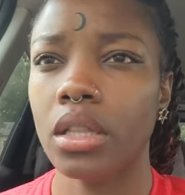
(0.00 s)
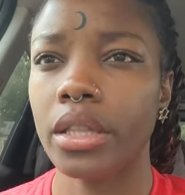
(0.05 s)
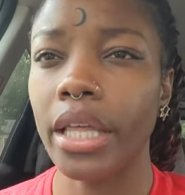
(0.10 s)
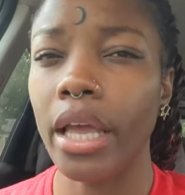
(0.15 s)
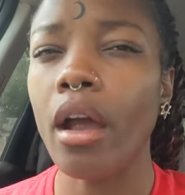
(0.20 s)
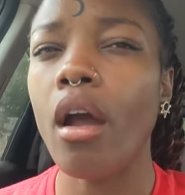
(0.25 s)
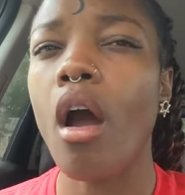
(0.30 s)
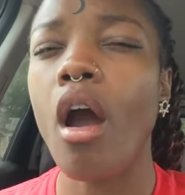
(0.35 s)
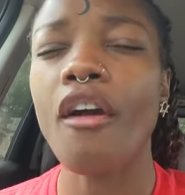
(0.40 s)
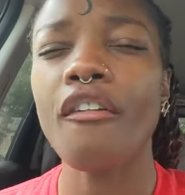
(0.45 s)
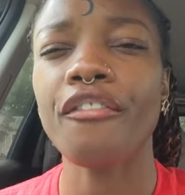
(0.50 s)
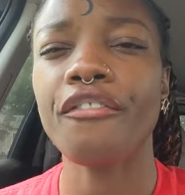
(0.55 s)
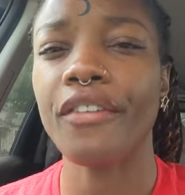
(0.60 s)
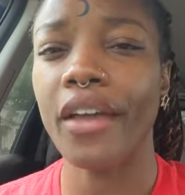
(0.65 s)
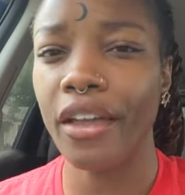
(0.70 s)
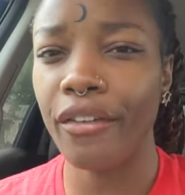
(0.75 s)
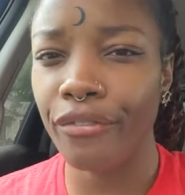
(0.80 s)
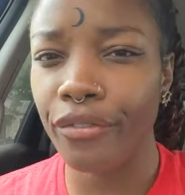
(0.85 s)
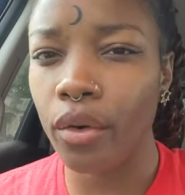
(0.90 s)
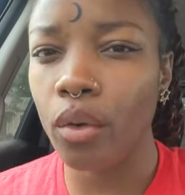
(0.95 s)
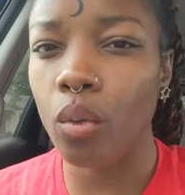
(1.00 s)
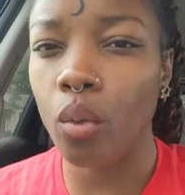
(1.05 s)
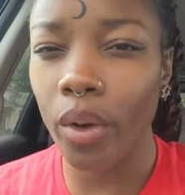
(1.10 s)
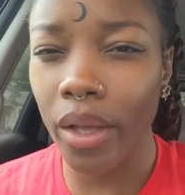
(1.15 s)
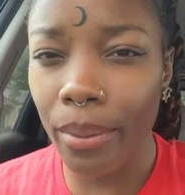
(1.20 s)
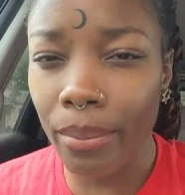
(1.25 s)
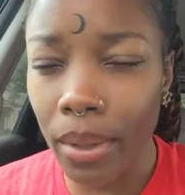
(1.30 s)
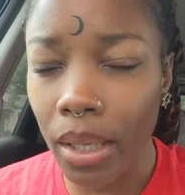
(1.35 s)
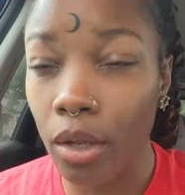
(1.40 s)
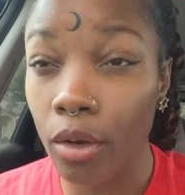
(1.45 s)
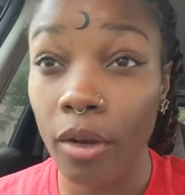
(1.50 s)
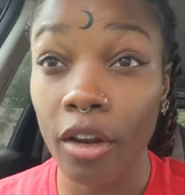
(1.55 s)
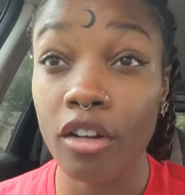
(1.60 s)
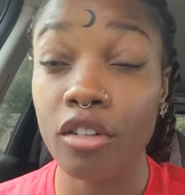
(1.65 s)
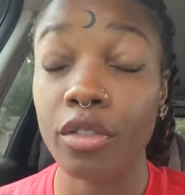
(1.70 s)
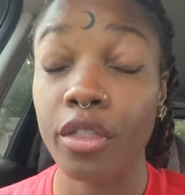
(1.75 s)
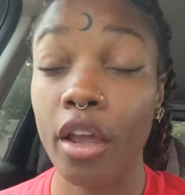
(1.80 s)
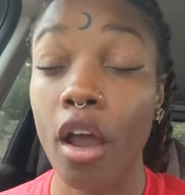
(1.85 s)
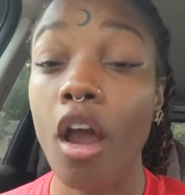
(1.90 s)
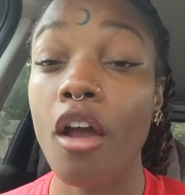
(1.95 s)
There are faithful women,
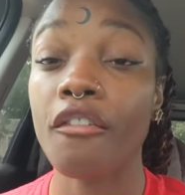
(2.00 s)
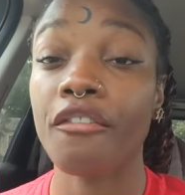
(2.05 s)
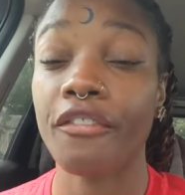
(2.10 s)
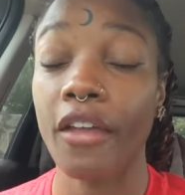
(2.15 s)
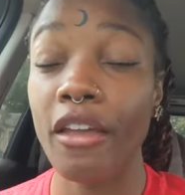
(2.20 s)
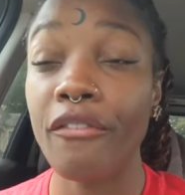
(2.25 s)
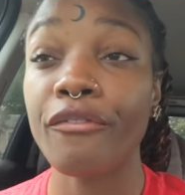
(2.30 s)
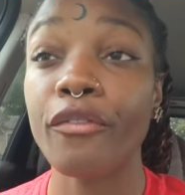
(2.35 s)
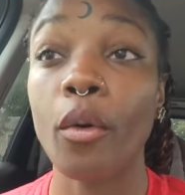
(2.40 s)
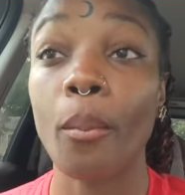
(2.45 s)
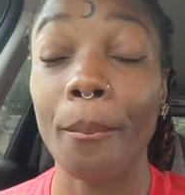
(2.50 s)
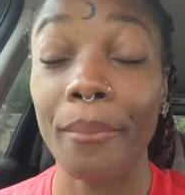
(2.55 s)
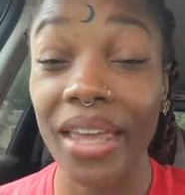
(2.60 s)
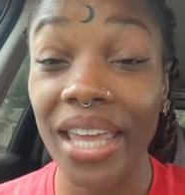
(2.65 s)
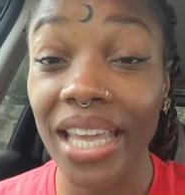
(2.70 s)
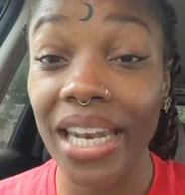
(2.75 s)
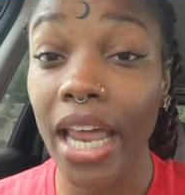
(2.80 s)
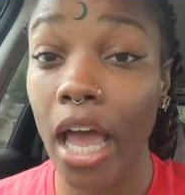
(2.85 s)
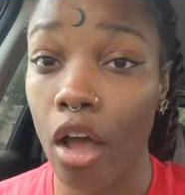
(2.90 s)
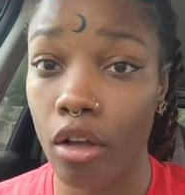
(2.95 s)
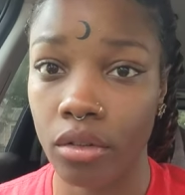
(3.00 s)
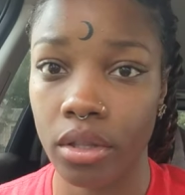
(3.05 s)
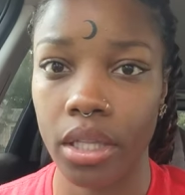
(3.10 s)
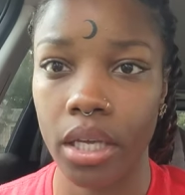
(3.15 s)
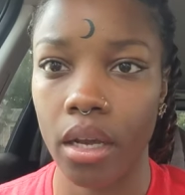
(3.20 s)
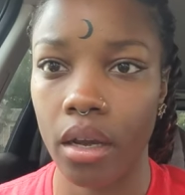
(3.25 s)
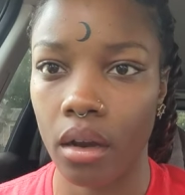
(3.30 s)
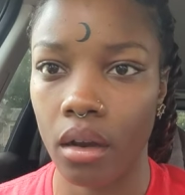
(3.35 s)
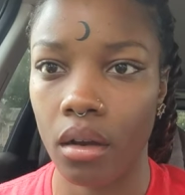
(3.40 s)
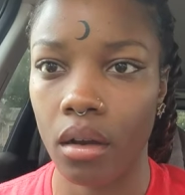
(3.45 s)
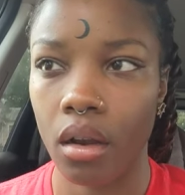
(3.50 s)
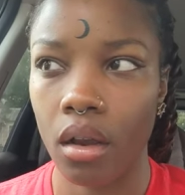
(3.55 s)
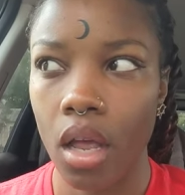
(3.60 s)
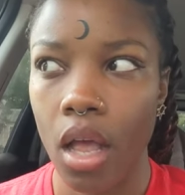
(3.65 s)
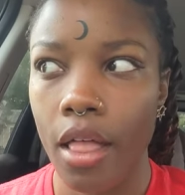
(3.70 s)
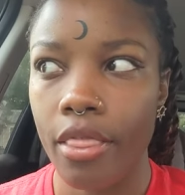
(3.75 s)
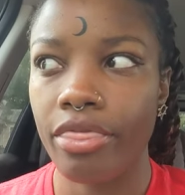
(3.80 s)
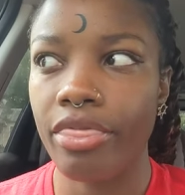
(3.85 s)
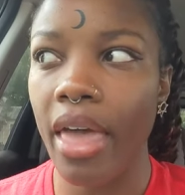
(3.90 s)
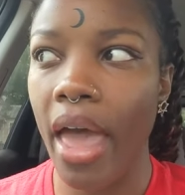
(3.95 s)
there, there are faithful men out there
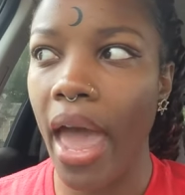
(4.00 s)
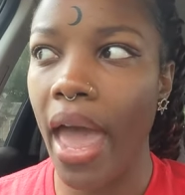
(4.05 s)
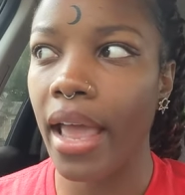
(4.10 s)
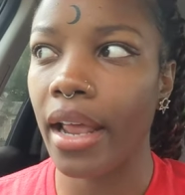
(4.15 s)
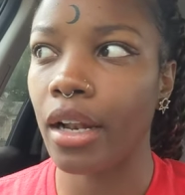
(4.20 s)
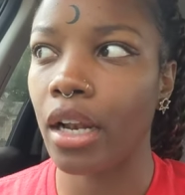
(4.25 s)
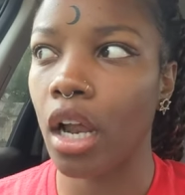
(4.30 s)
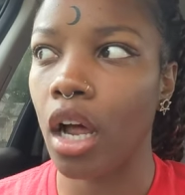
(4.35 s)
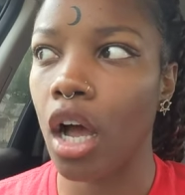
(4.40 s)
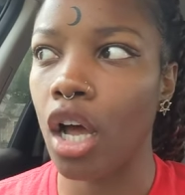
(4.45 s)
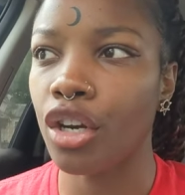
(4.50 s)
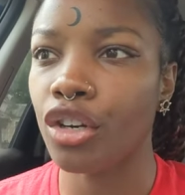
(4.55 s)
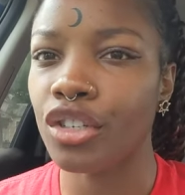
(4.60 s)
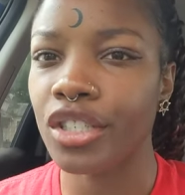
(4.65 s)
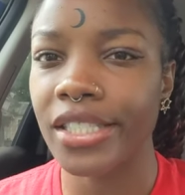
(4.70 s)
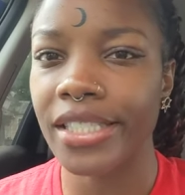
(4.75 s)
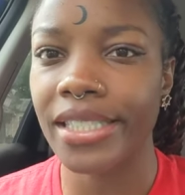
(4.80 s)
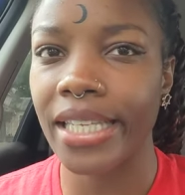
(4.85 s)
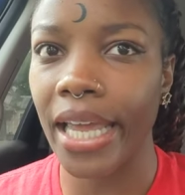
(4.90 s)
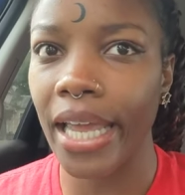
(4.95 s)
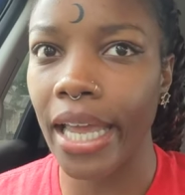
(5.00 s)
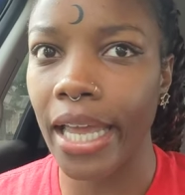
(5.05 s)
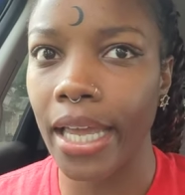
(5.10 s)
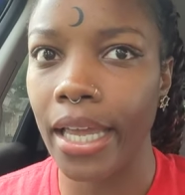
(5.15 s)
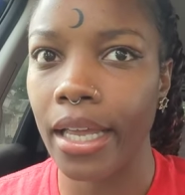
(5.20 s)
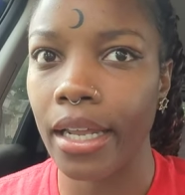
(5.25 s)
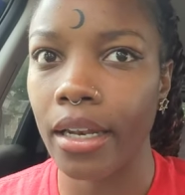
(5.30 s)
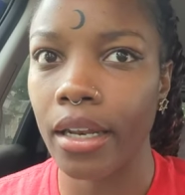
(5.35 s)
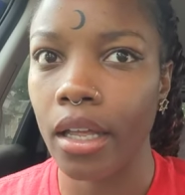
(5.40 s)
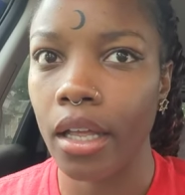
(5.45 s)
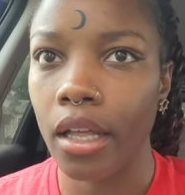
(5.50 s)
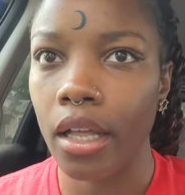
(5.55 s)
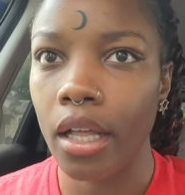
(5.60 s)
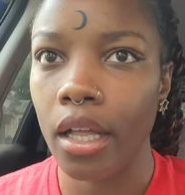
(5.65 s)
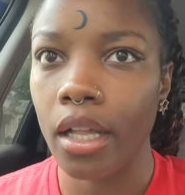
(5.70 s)
that understand